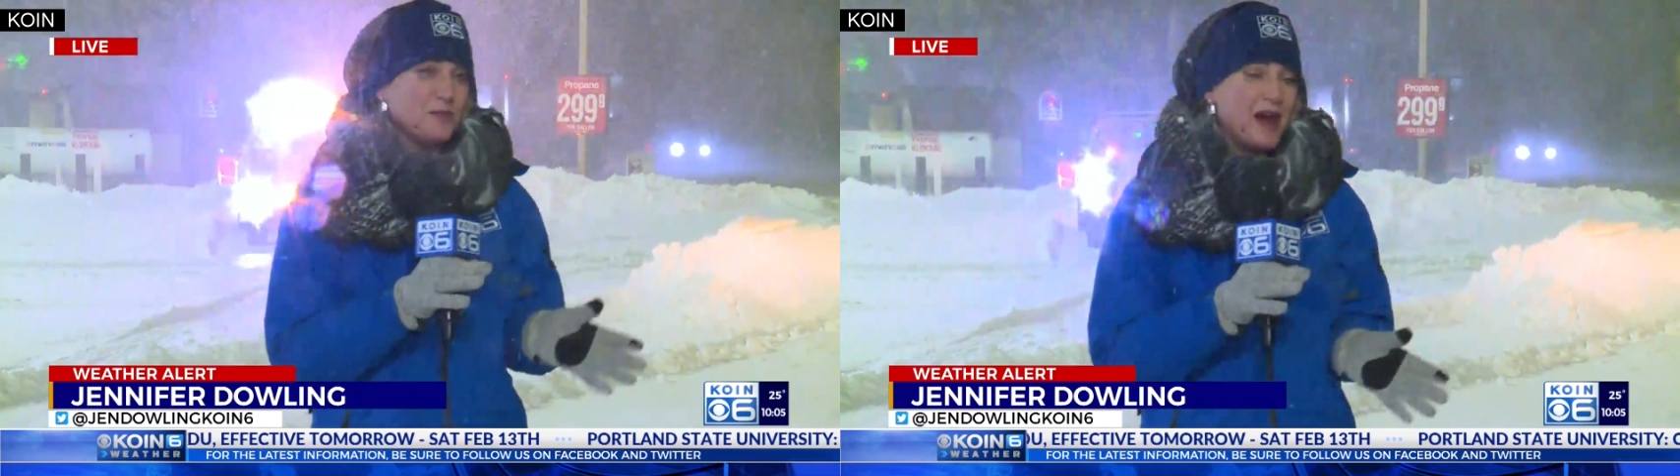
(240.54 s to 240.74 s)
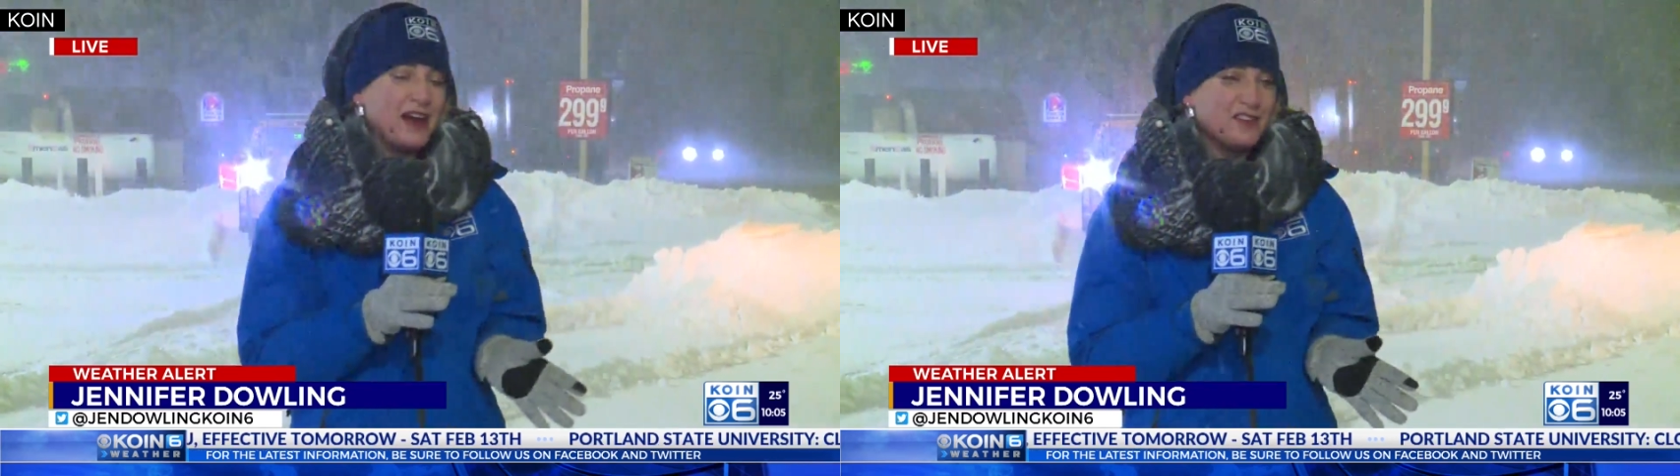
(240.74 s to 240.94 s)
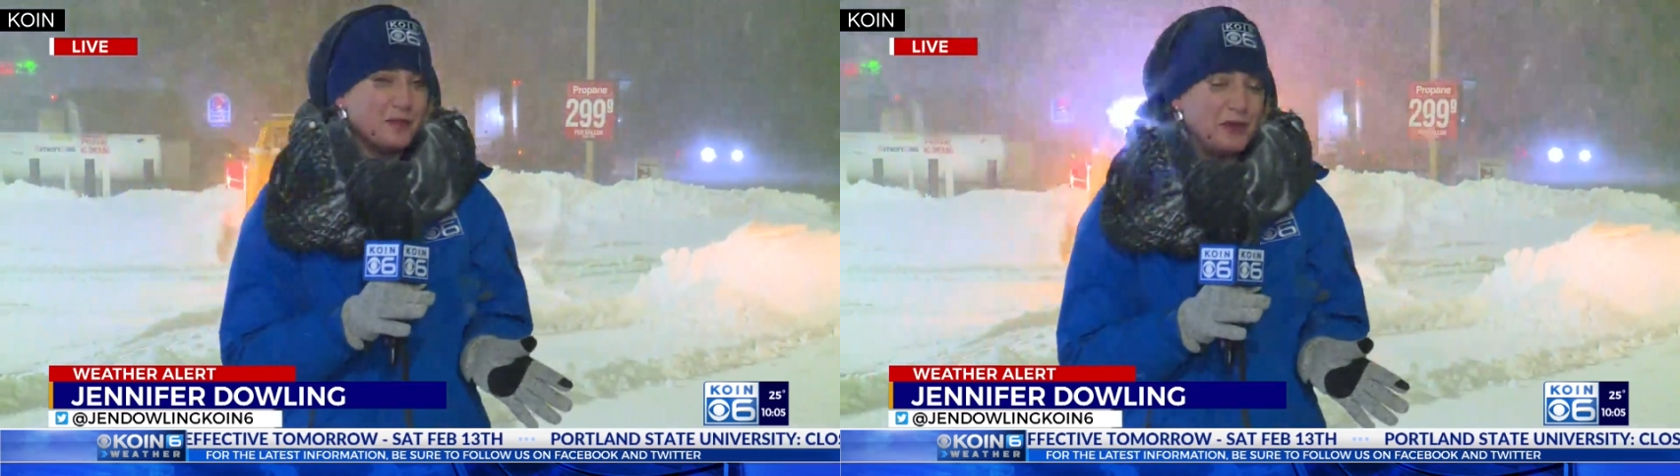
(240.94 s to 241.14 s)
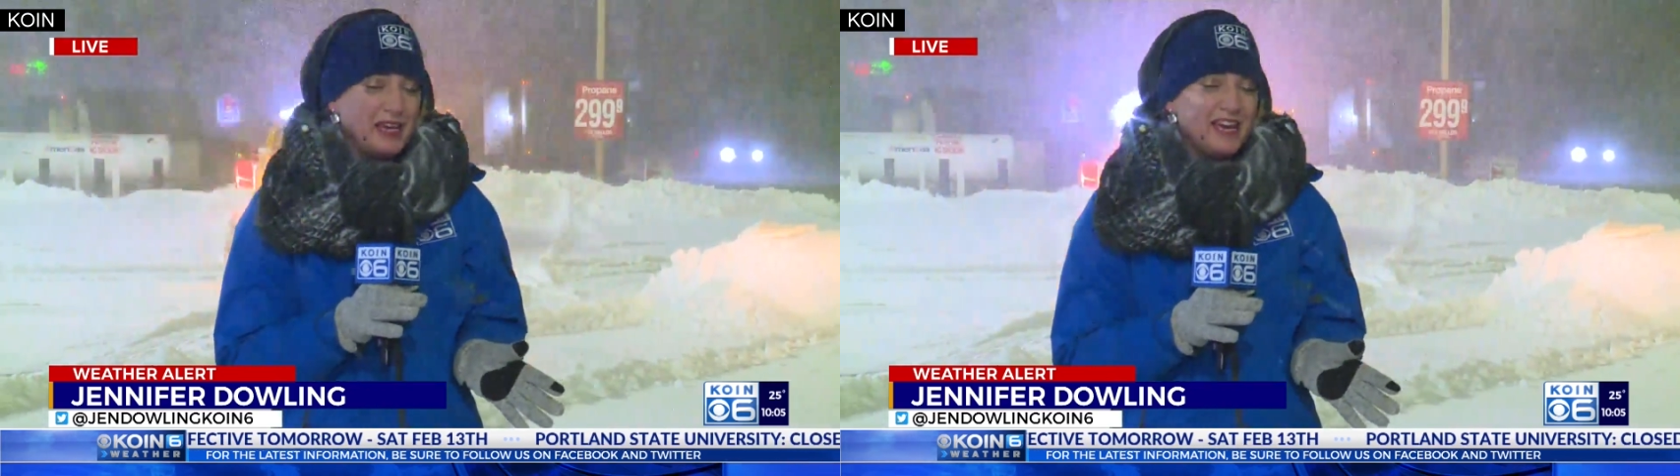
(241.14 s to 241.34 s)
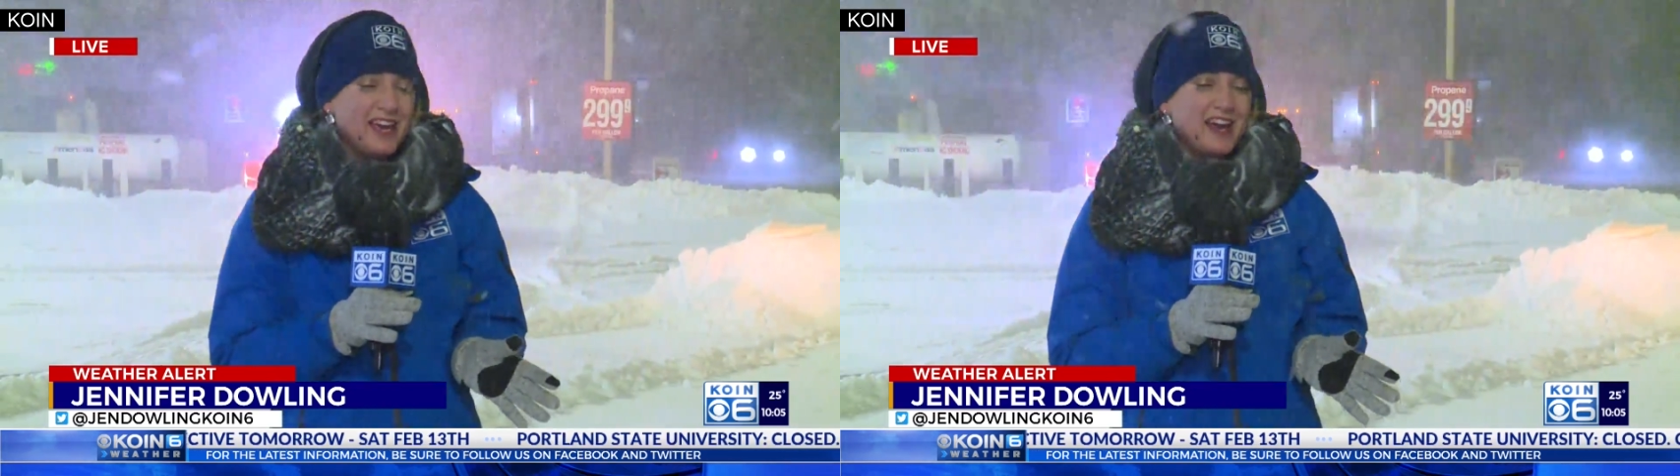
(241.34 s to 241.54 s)
reminds
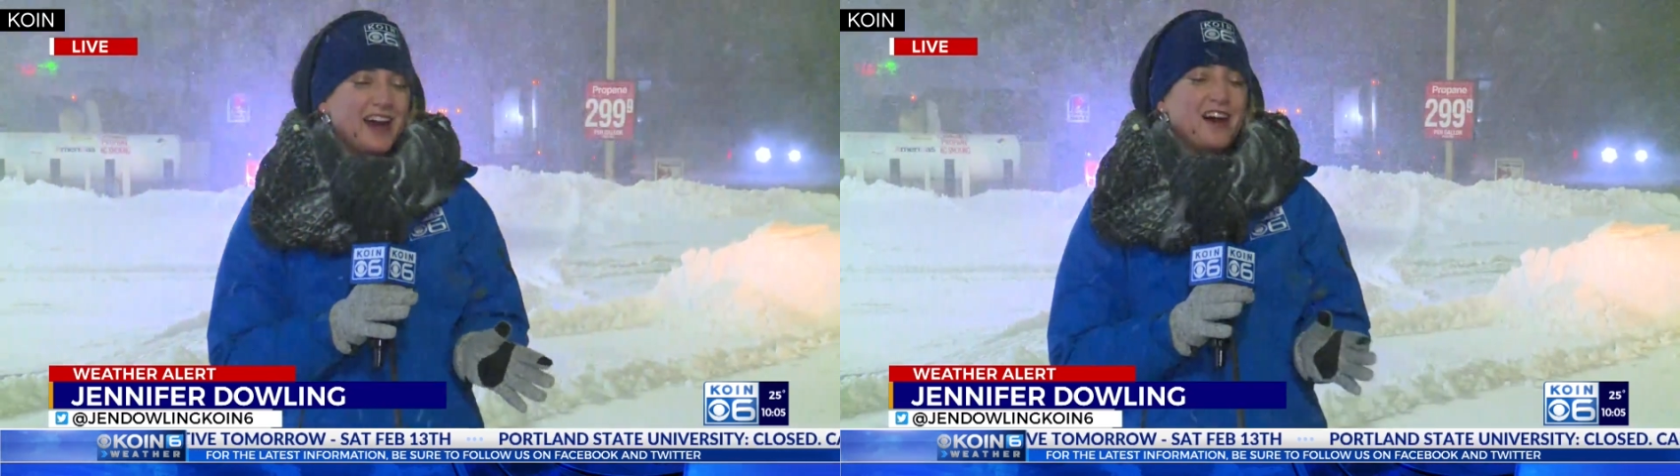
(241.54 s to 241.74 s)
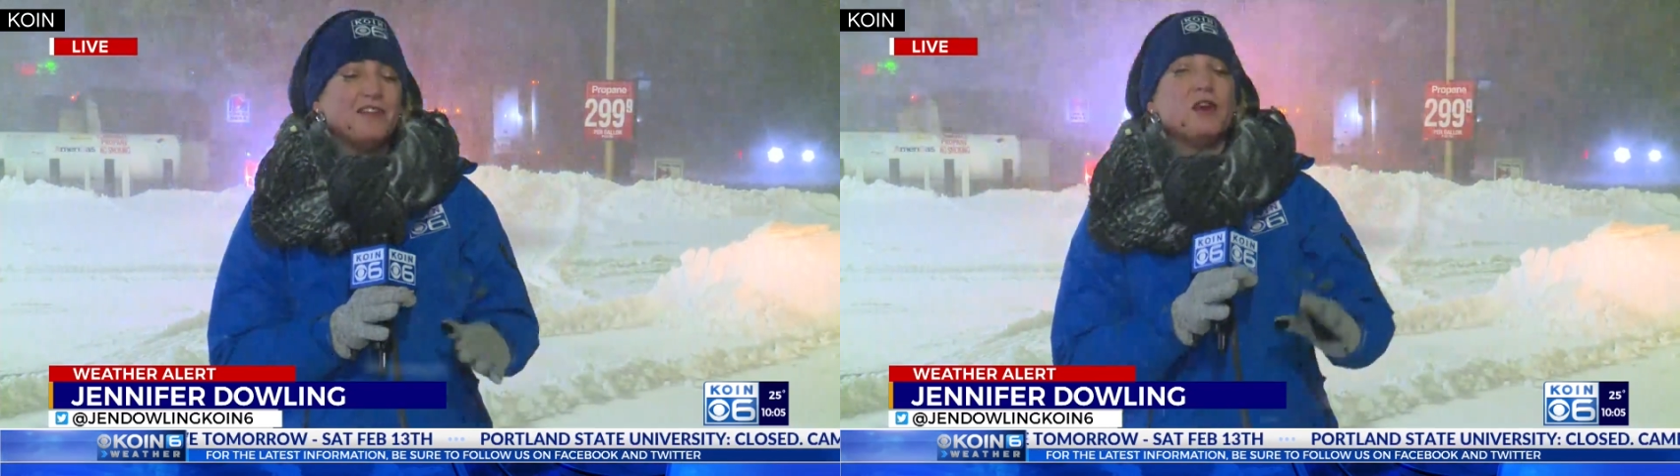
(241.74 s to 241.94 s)
me of the